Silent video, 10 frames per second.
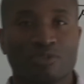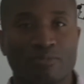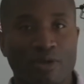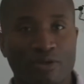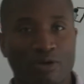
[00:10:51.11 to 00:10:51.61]

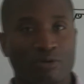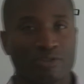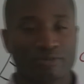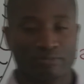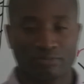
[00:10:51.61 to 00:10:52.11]
Your mother
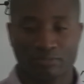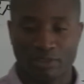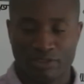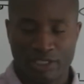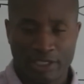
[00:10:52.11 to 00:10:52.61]
goes,
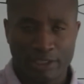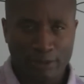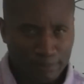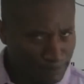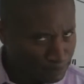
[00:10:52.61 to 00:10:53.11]

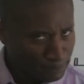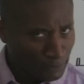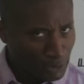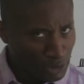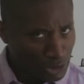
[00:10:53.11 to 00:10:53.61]
Ezekiel,
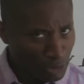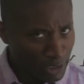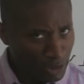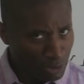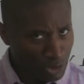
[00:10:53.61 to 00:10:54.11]
did you
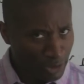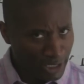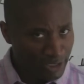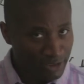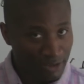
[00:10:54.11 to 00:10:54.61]
eat those
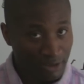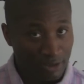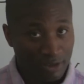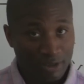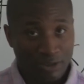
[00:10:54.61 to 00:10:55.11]
cookies?
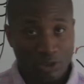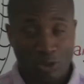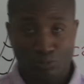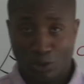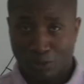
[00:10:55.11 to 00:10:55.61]
You
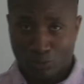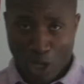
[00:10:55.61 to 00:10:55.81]
go, mm,